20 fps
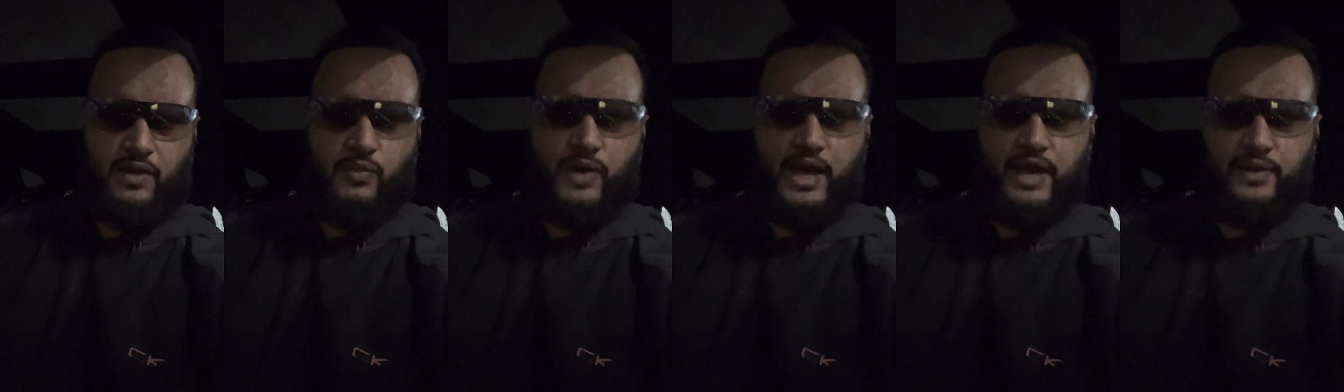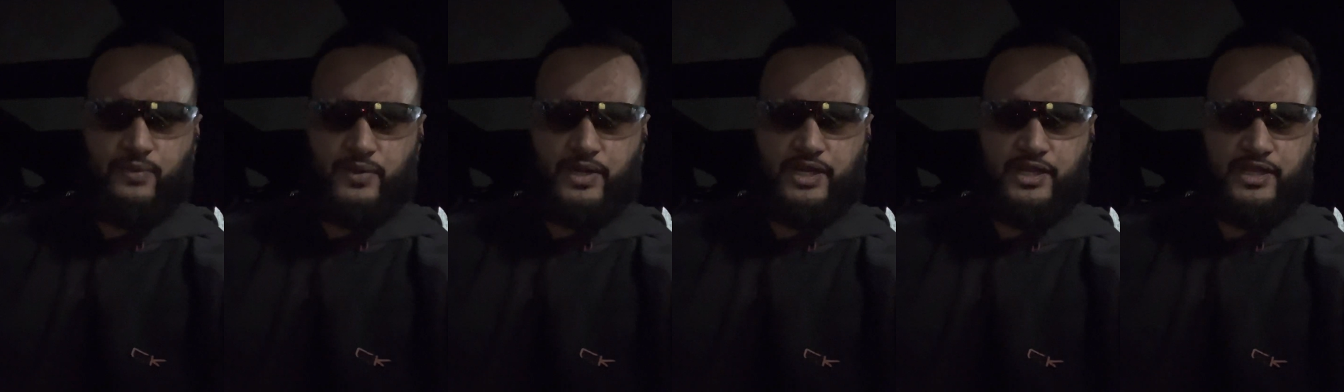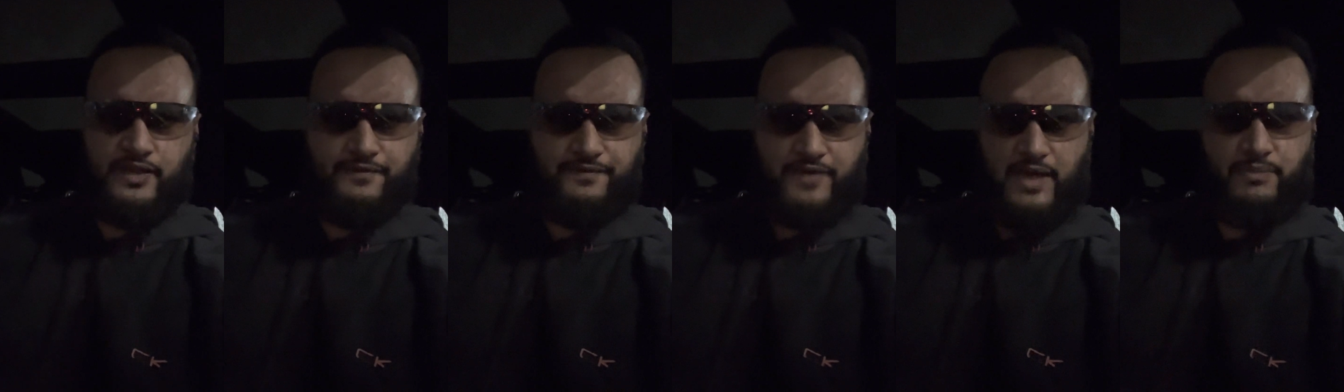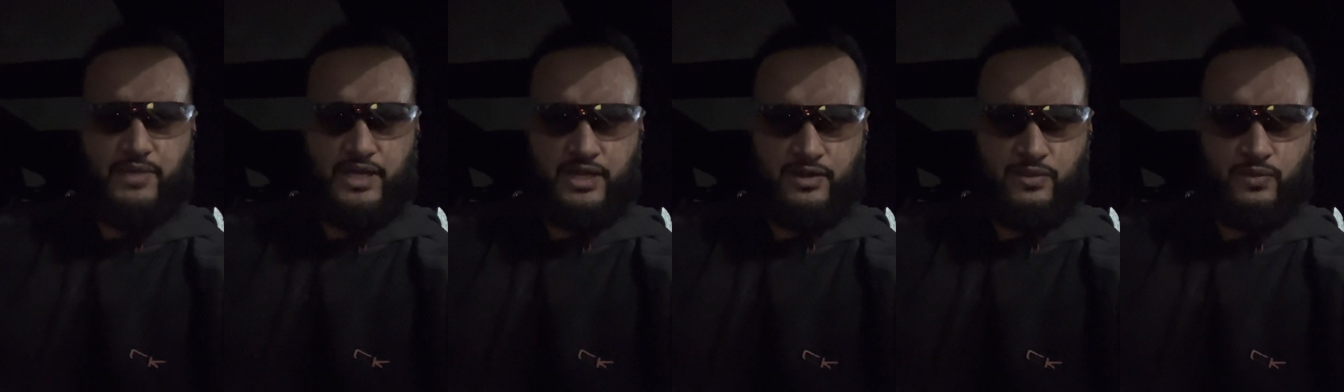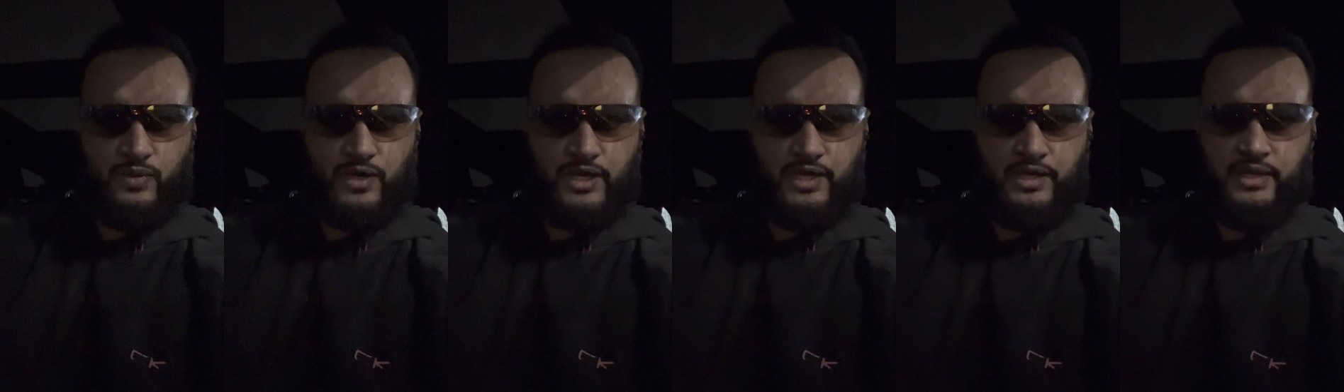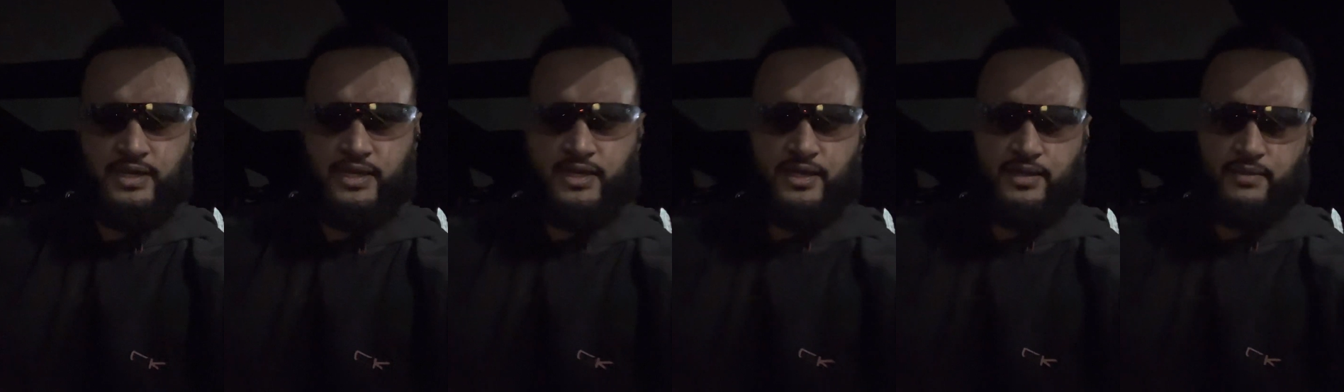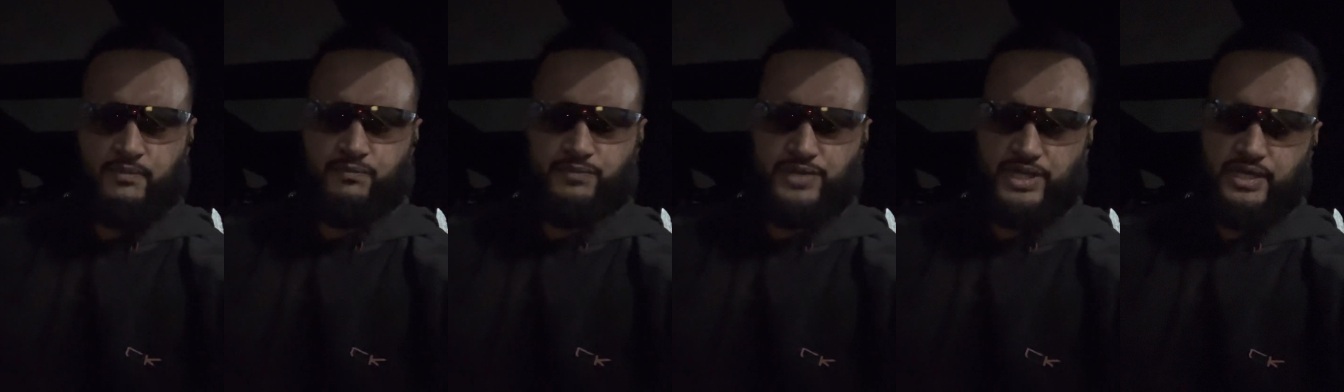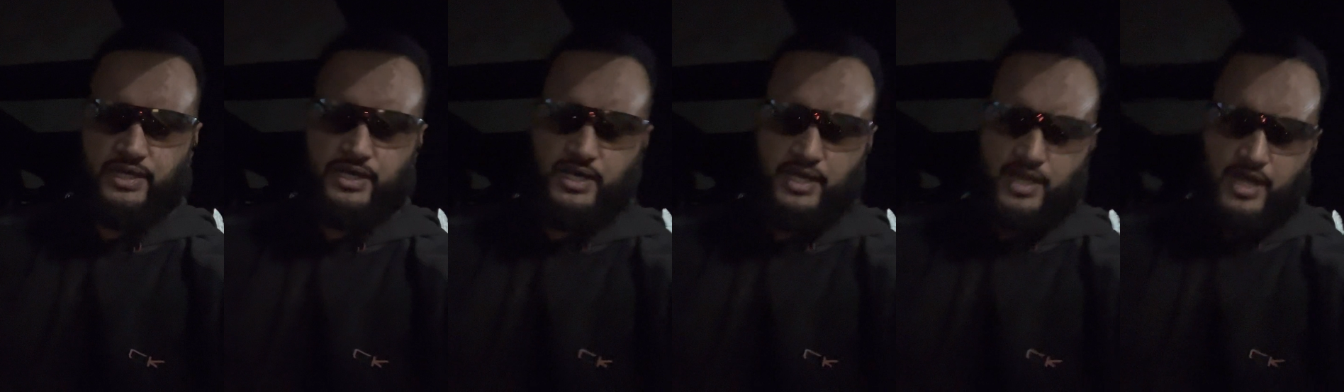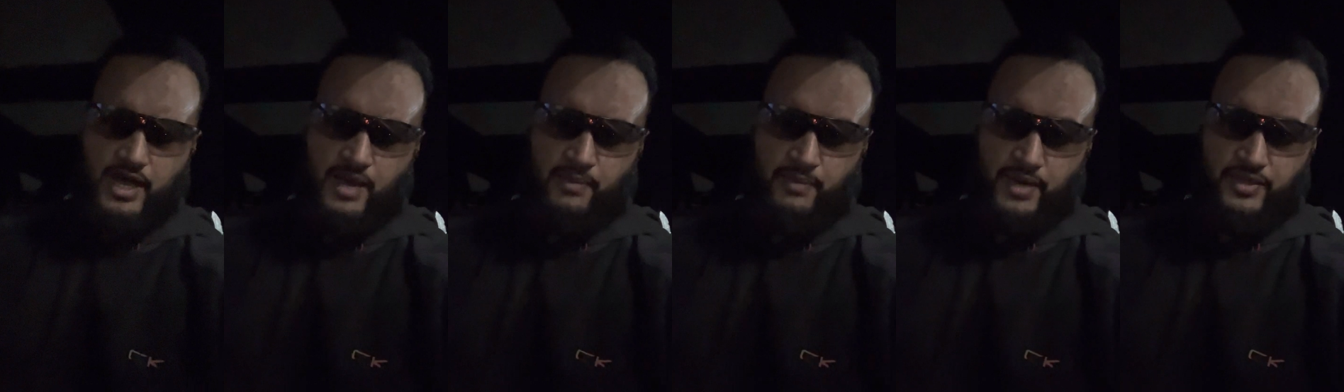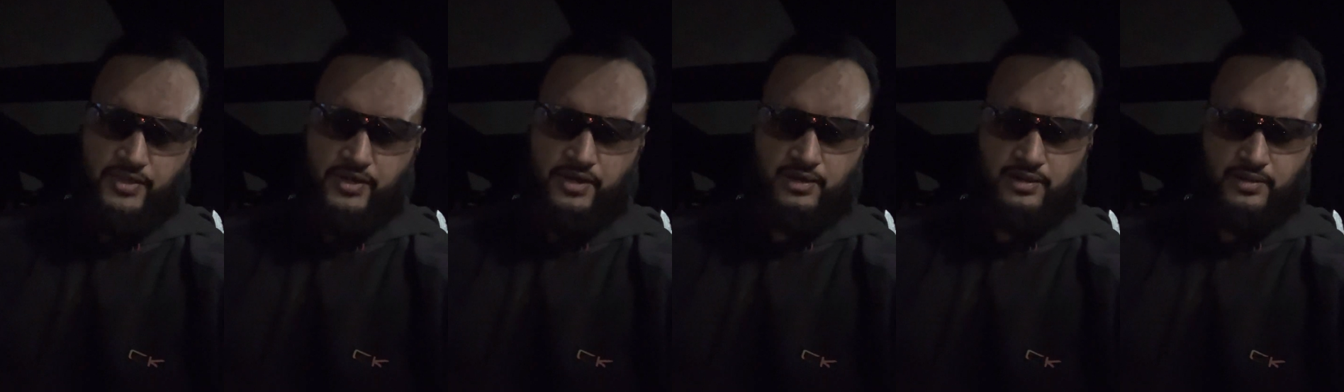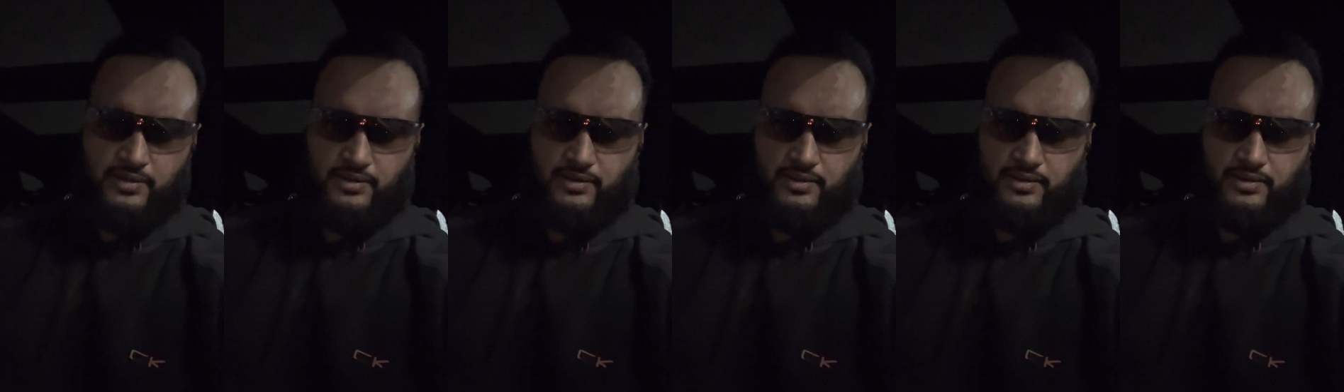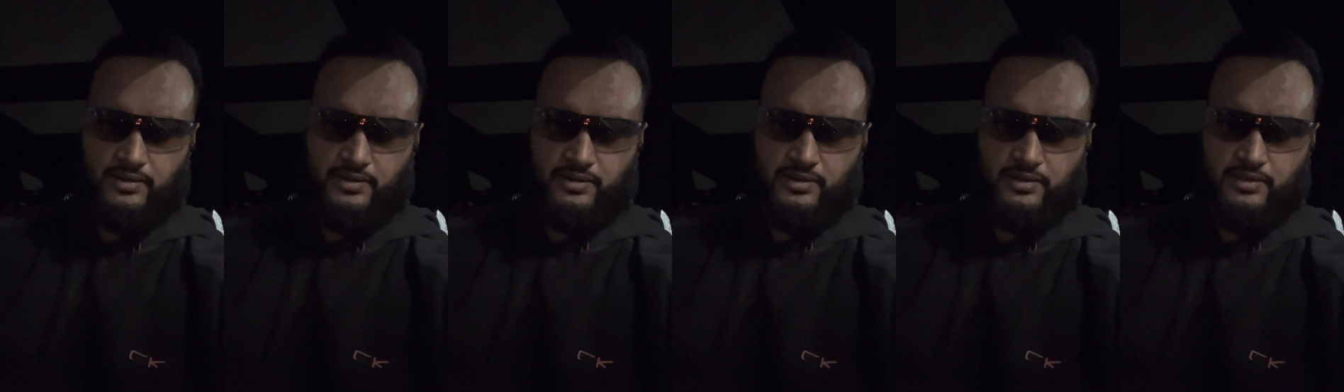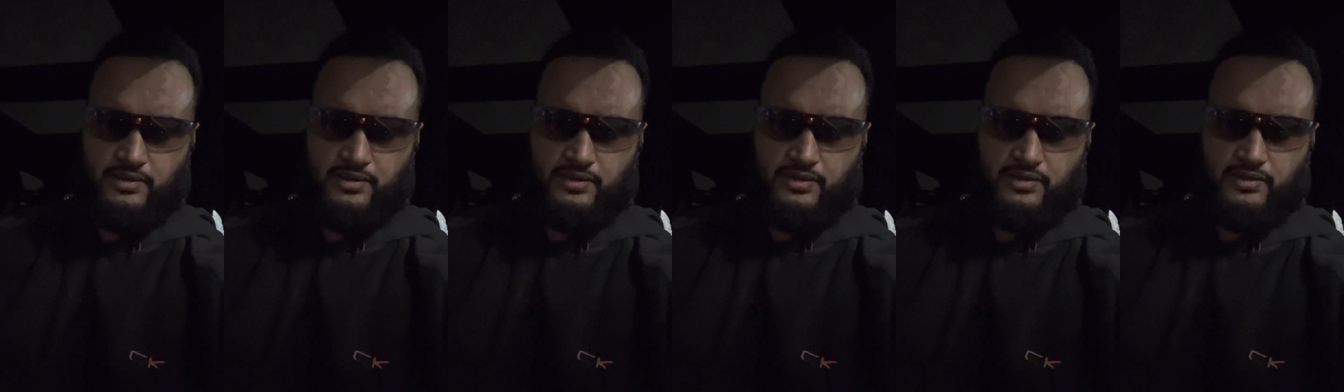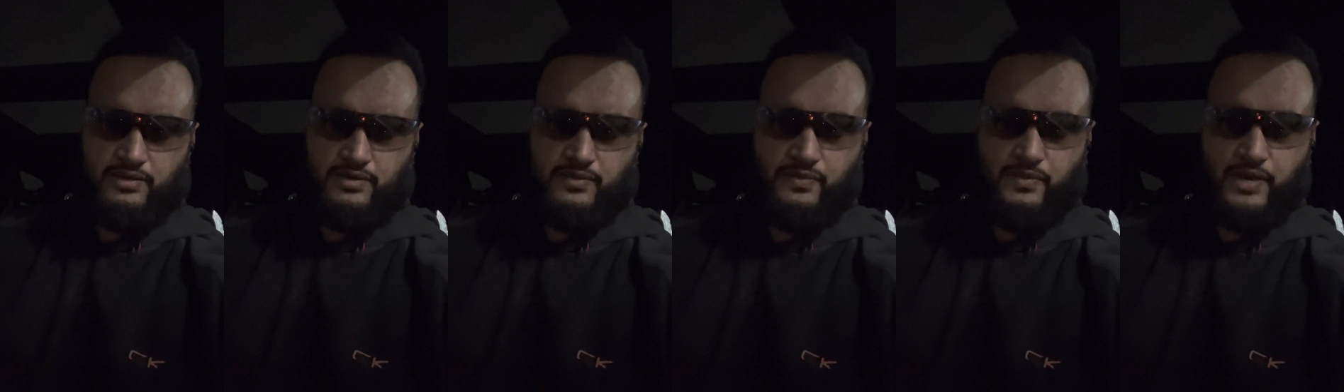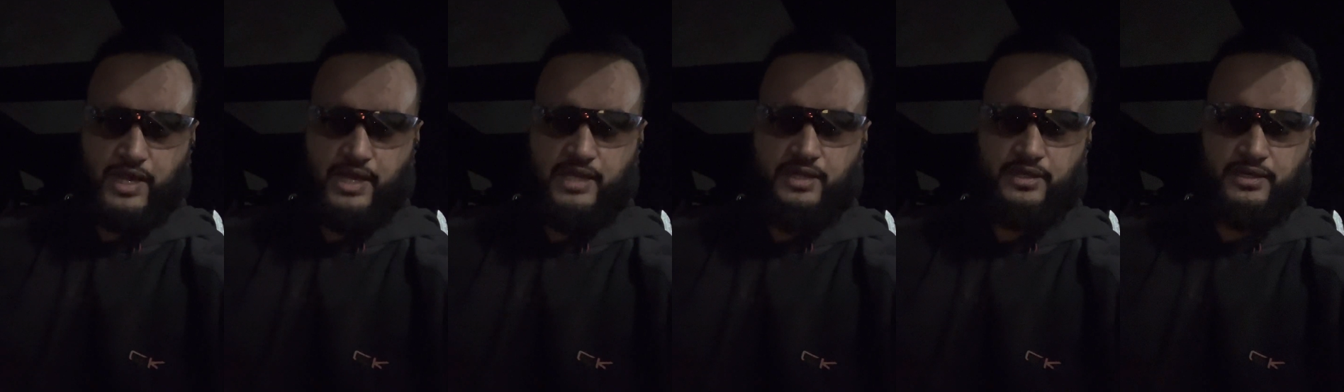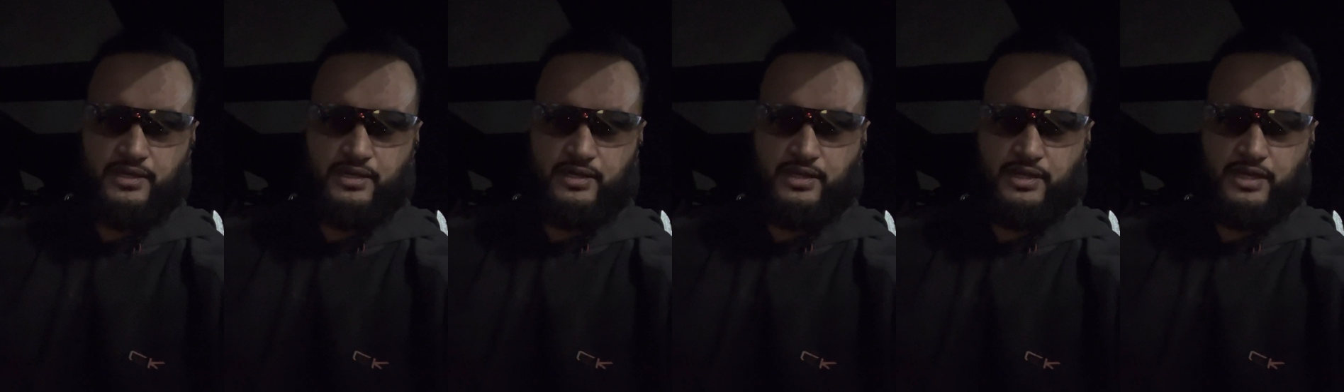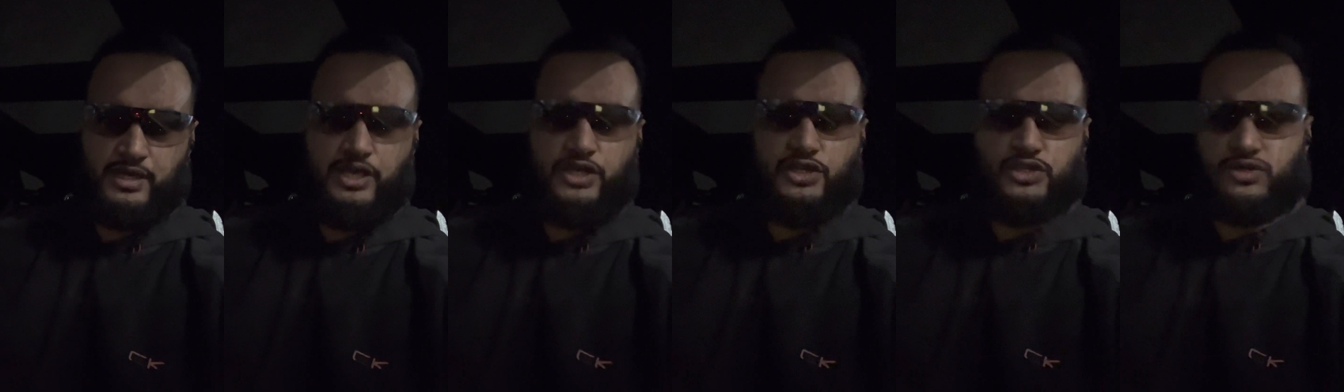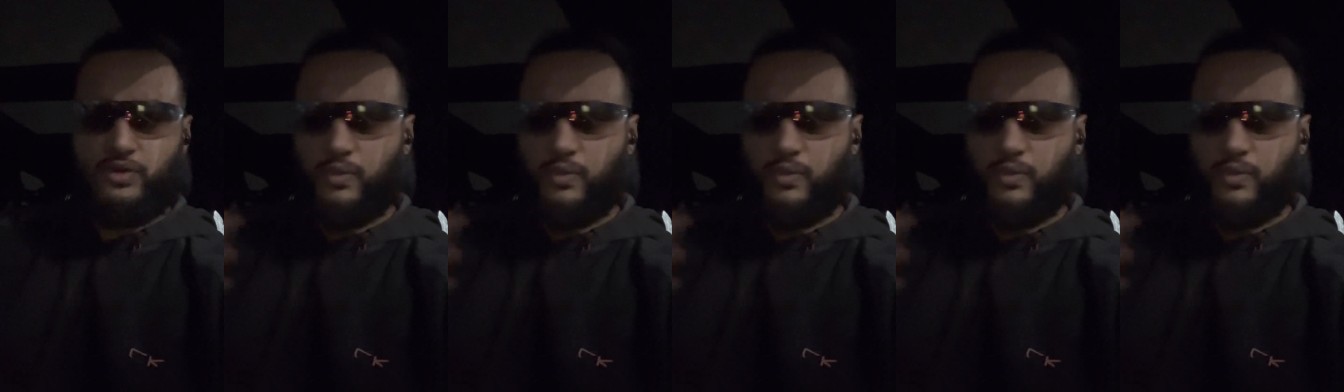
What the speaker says: would the feminine one be a mother, right? So